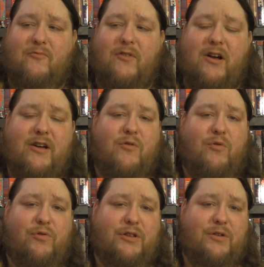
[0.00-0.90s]
very
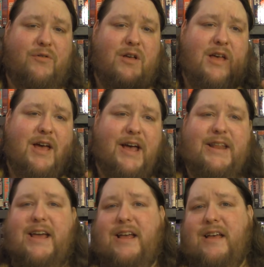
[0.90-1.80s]
cool too. And
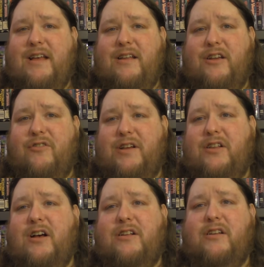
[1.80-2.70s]
they, you know, they talk